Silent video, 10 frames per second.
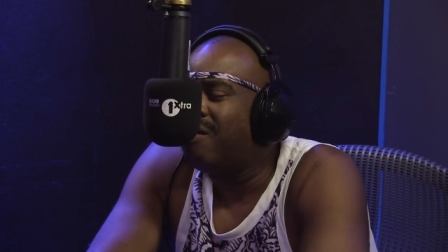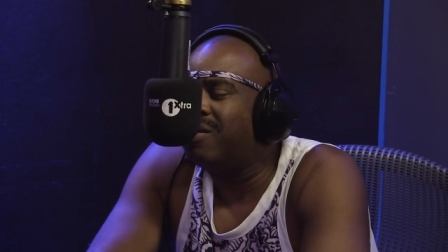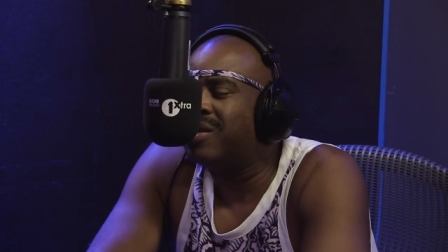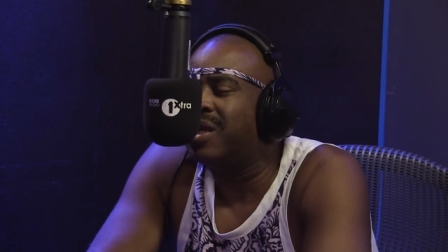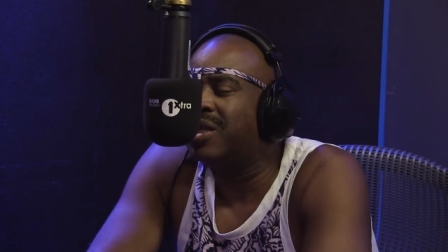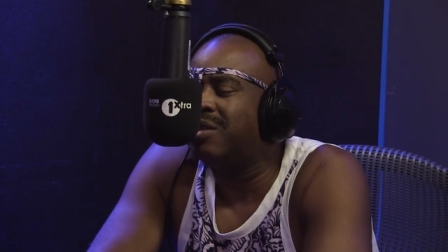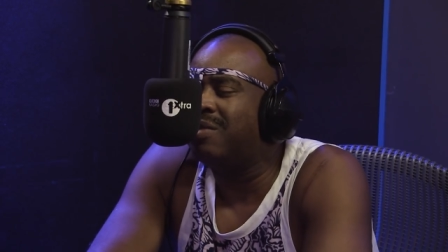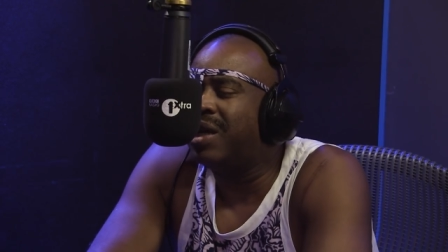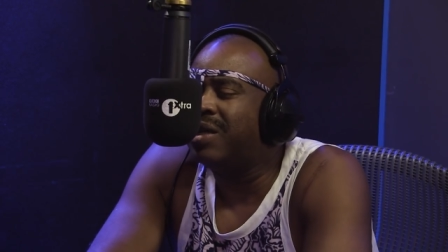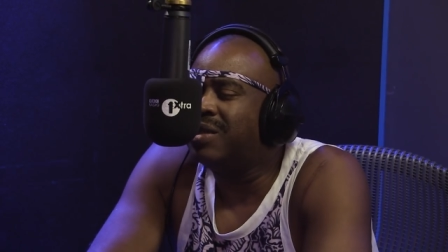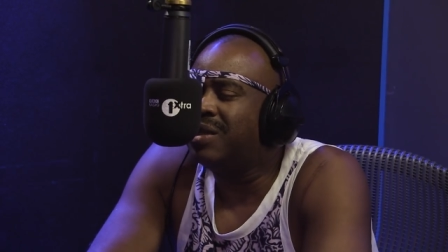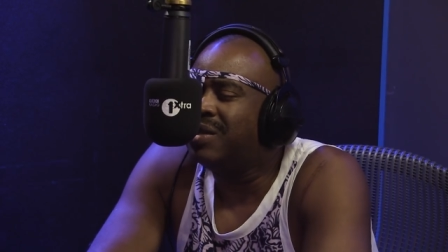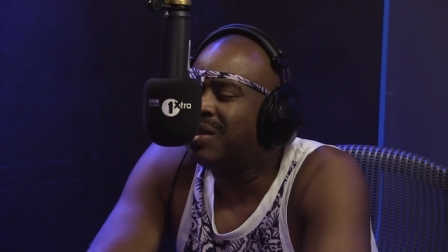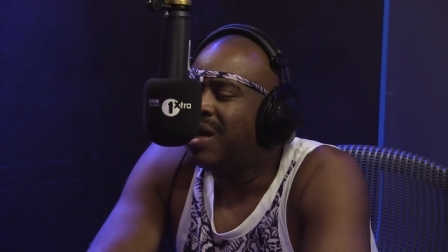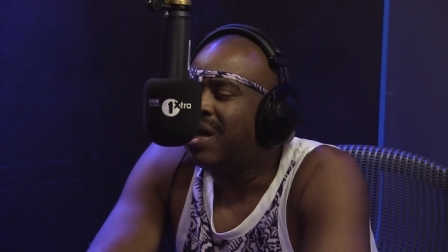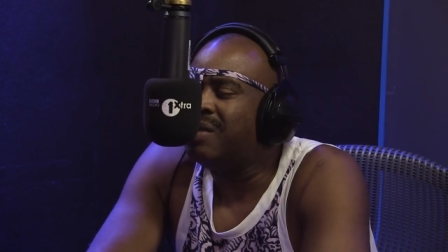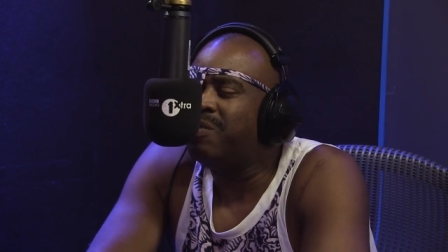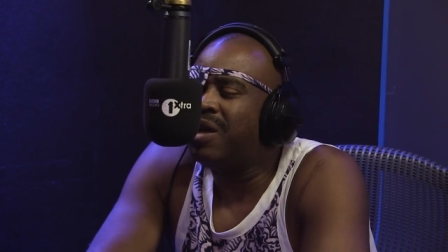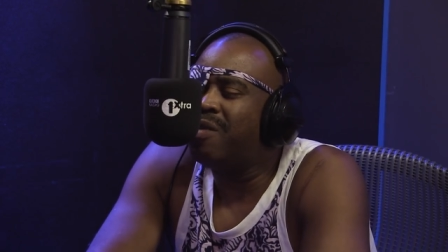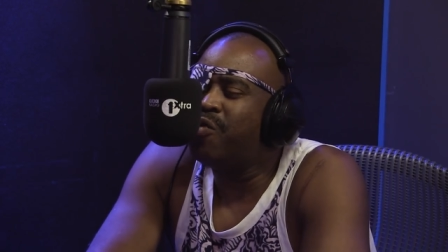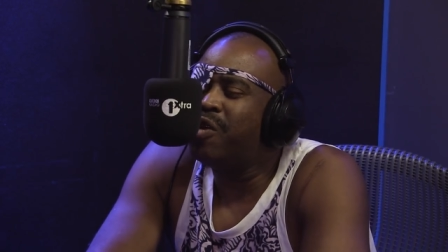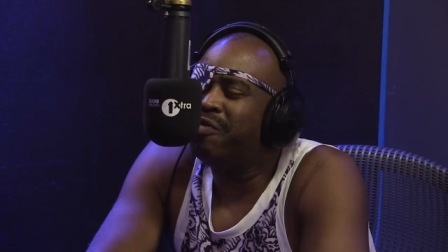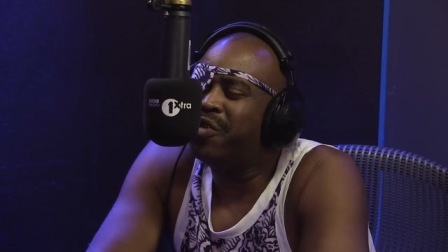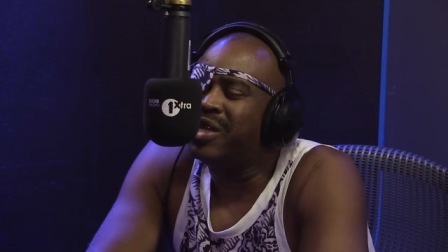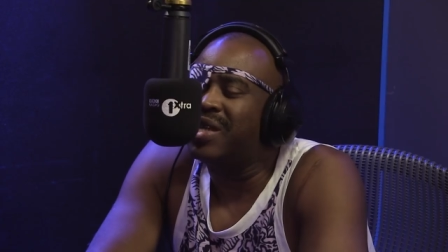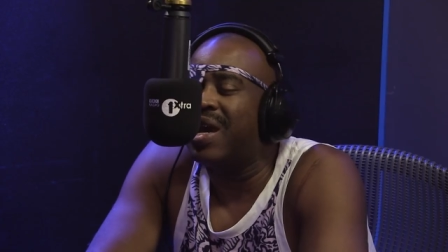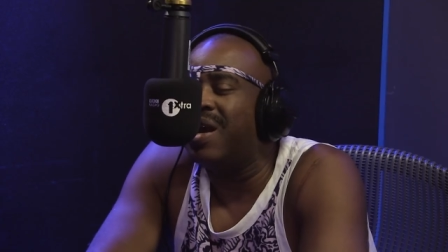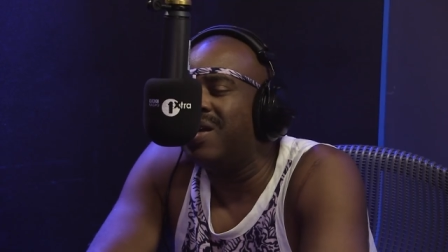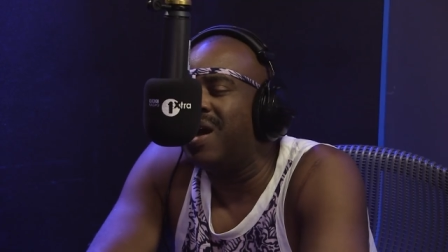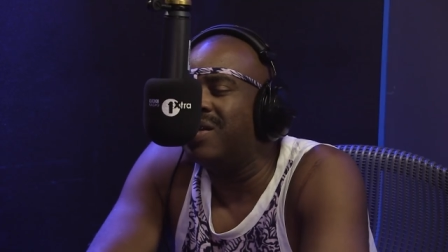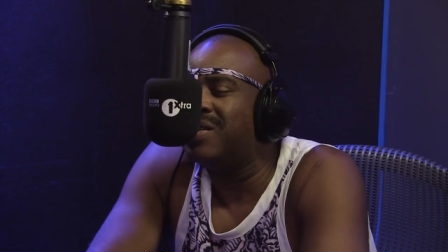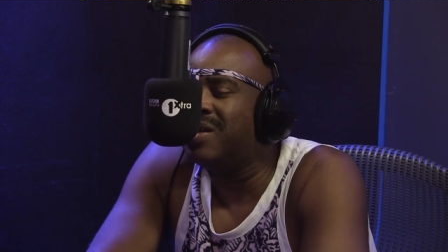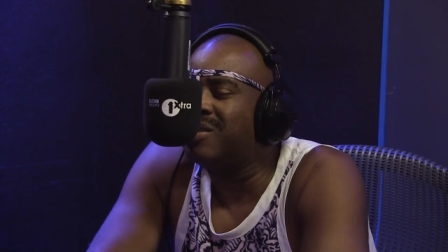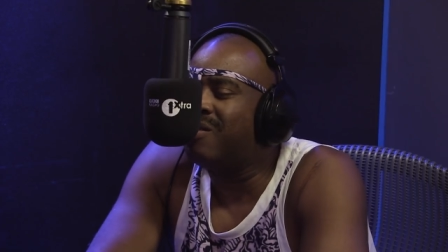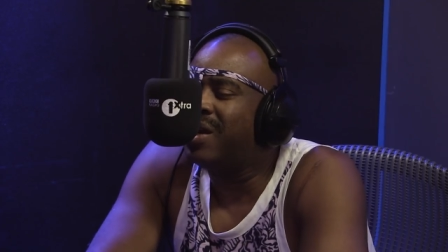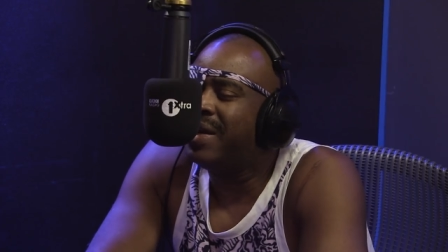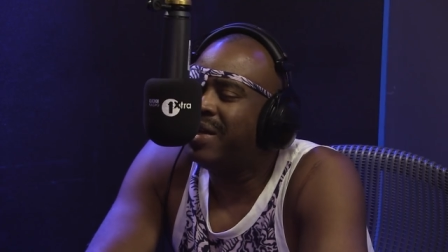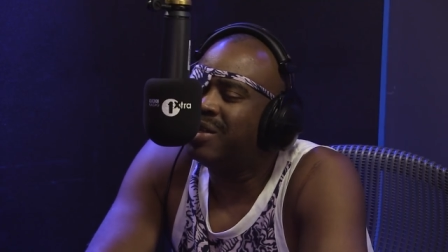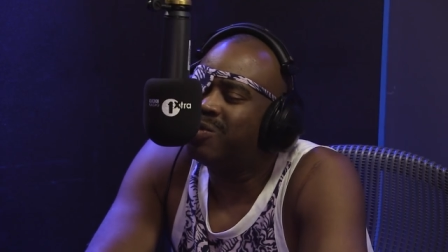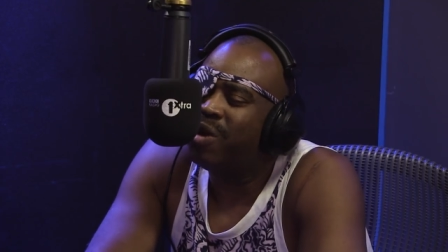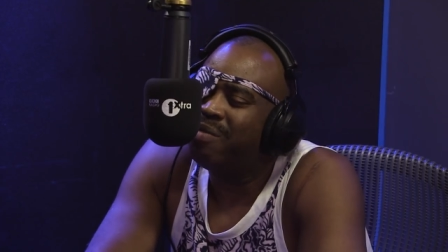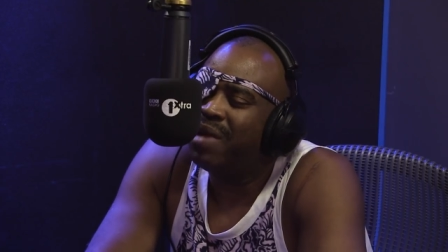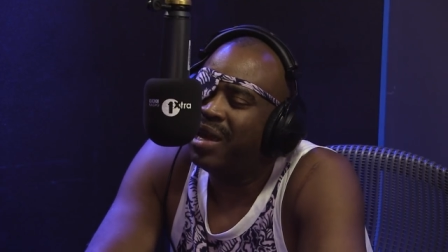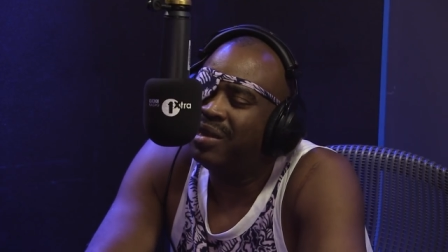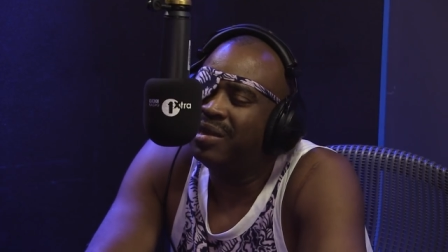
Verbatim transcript: all sexualities. It's become one voice, like Nas says, all I need is one mic.